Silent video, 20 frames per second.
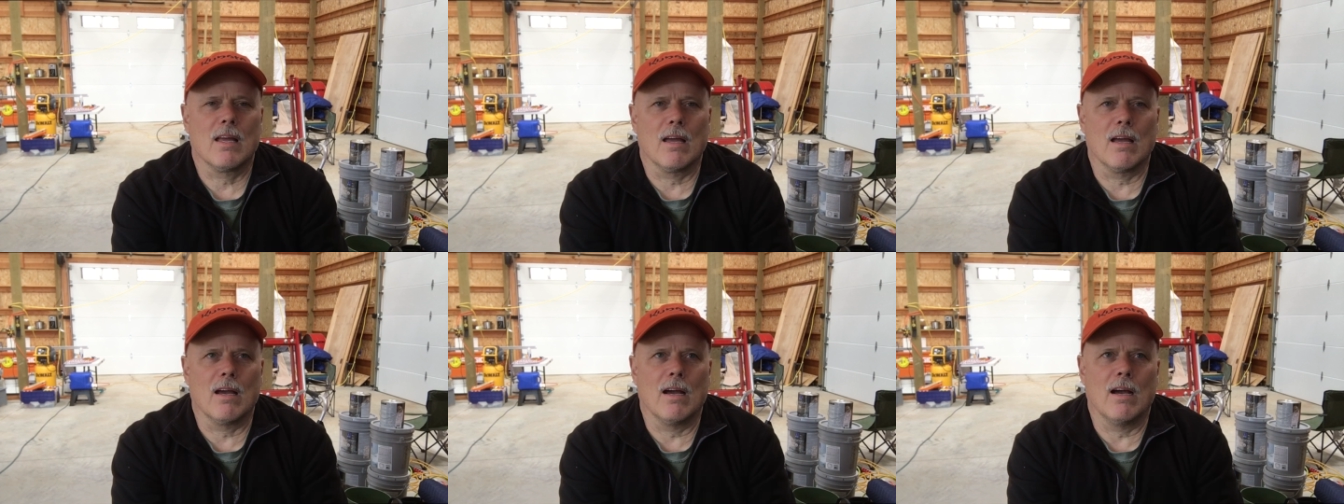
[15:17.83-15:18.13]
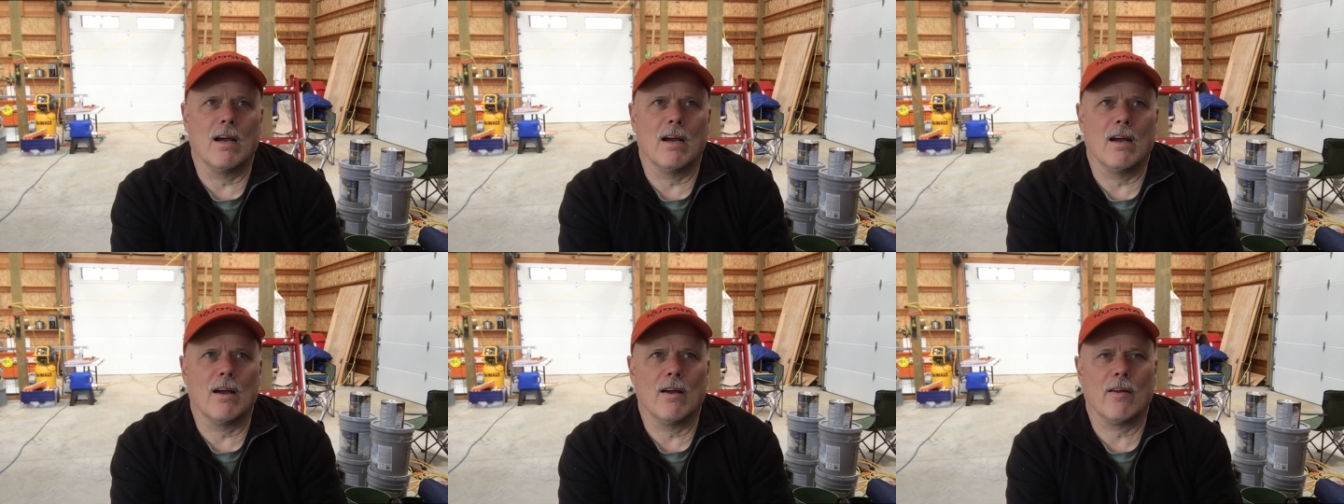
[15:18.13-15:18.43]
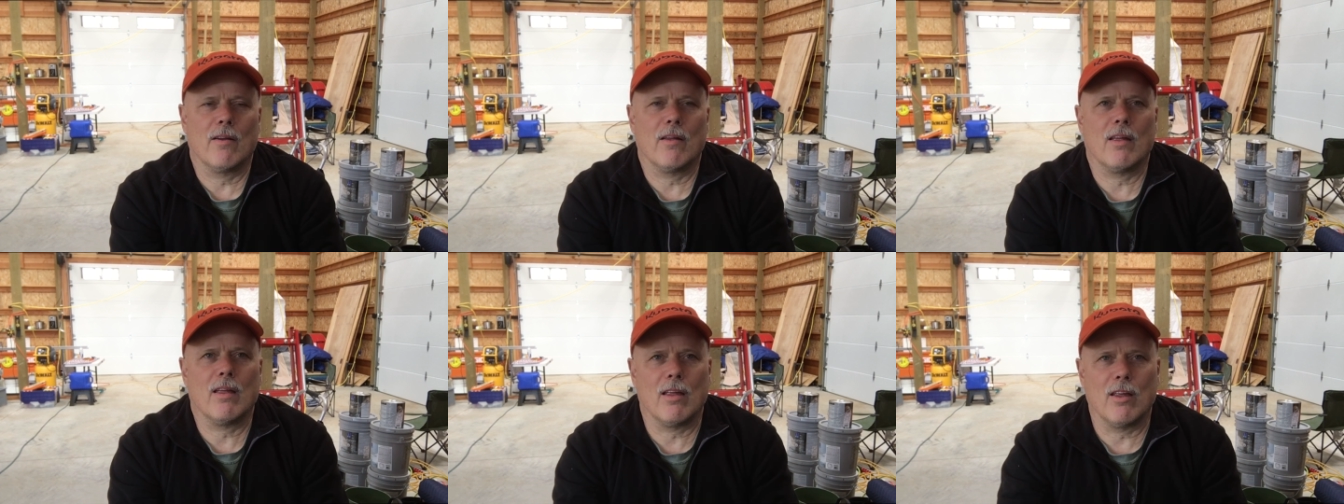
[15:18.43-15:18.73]
uh,
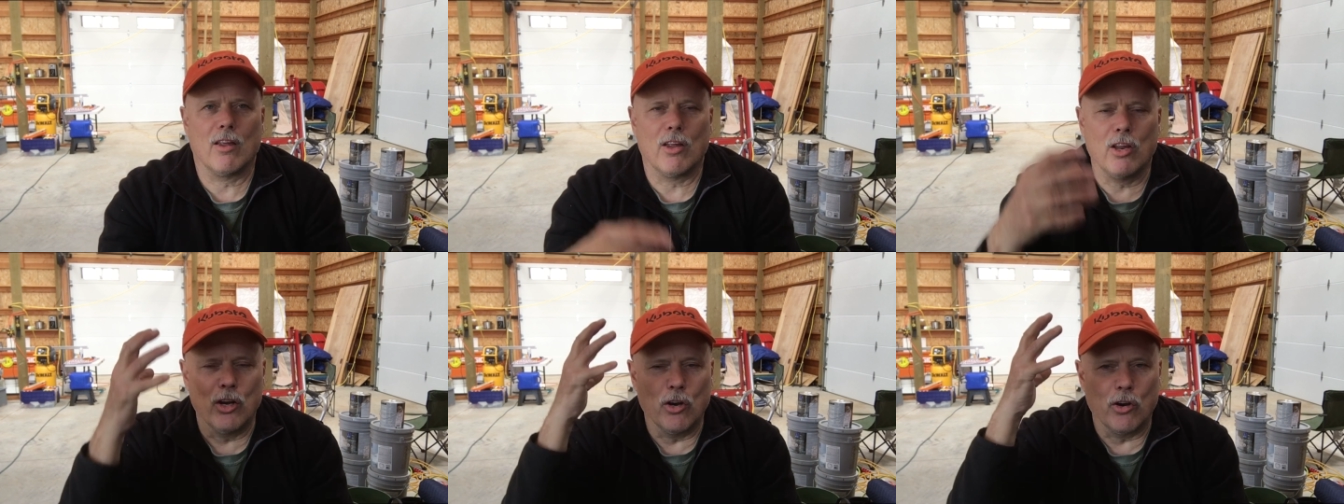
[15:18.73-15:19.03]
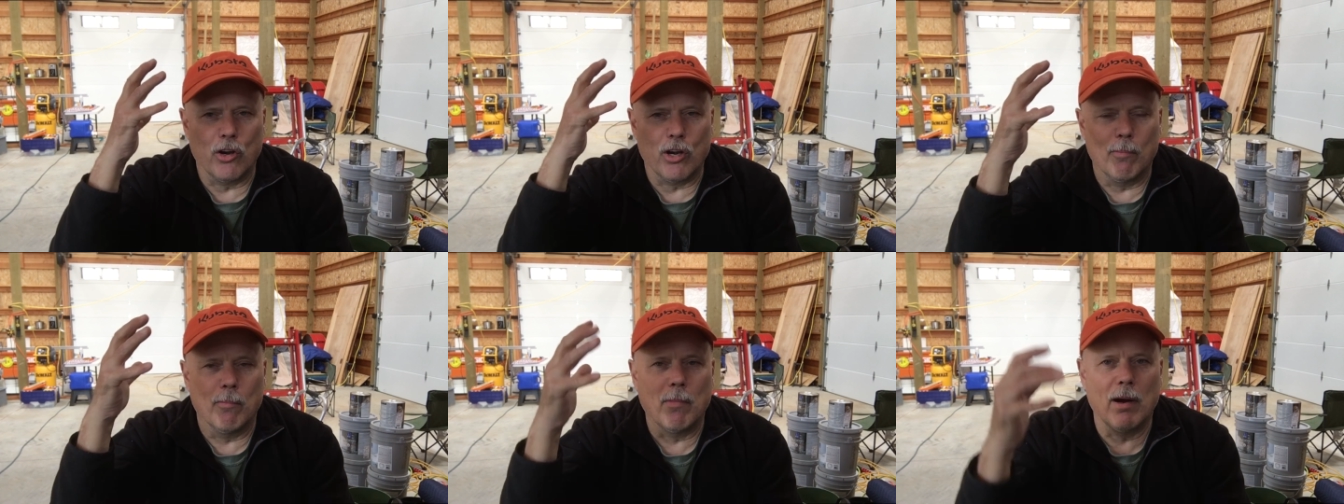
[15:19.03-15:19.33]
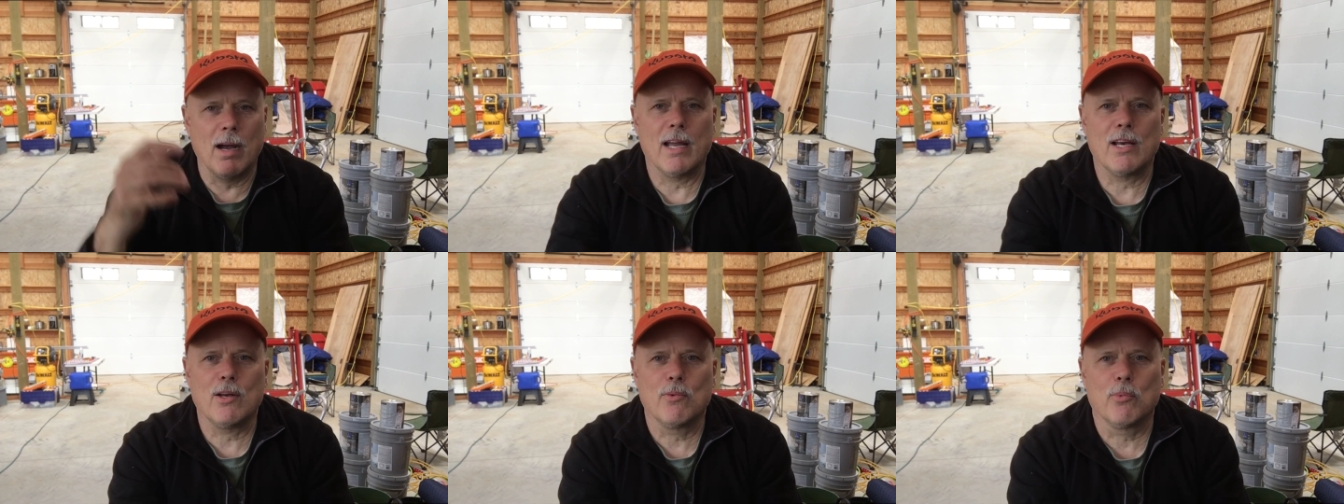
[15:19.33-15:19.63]
you know, your
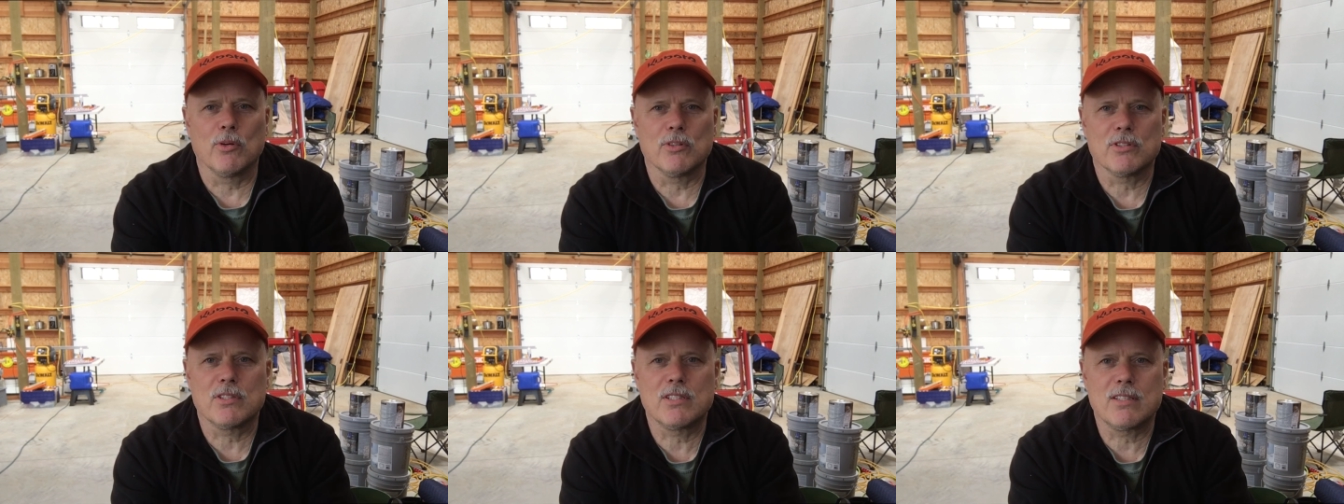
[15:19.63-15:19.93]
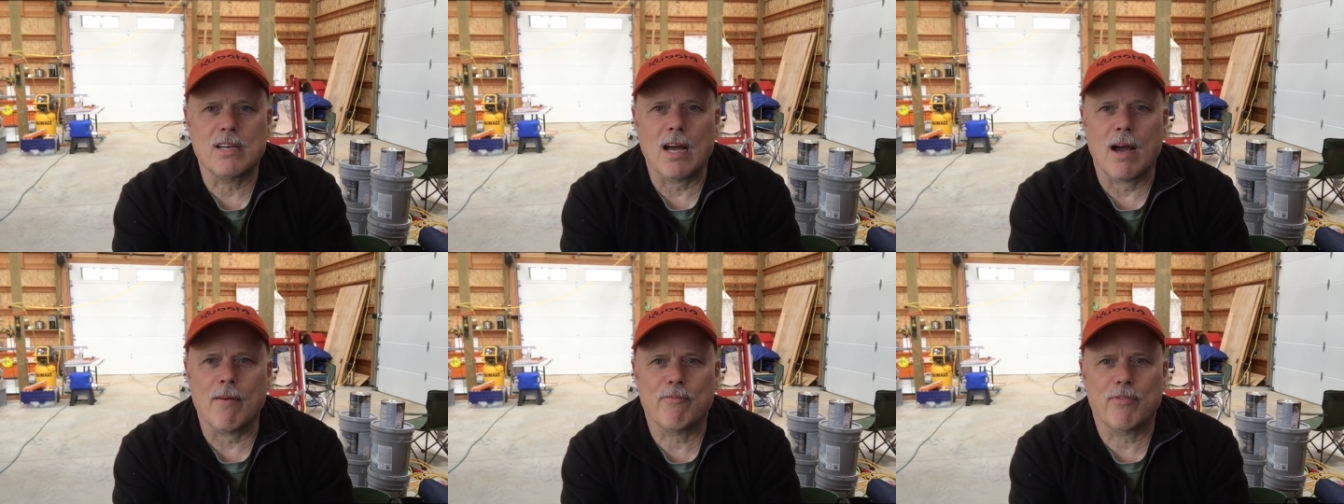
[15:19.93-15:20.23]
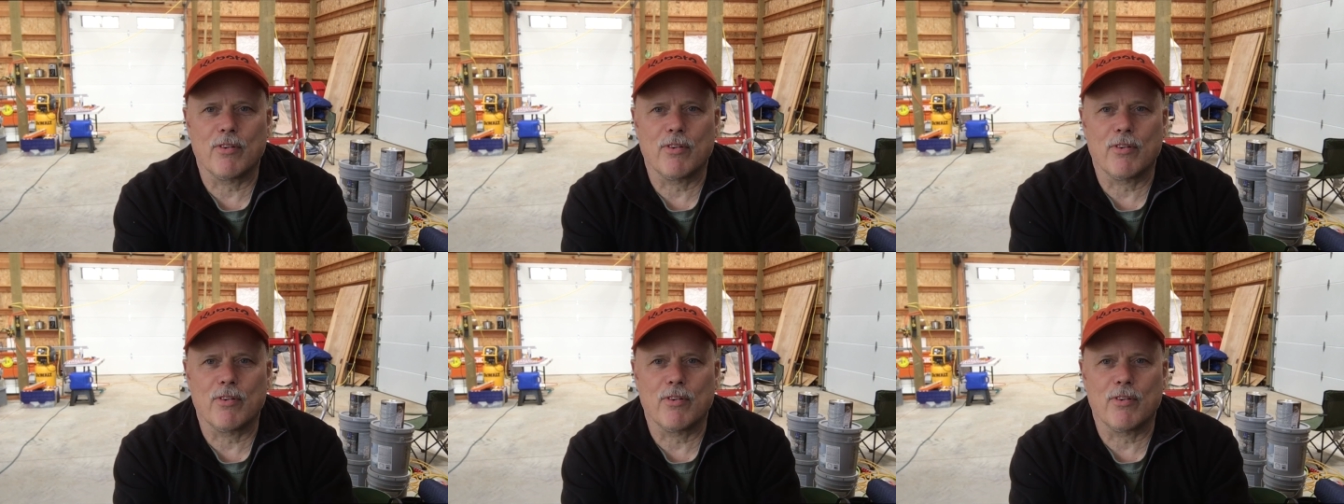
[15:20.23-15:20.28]
mind will stop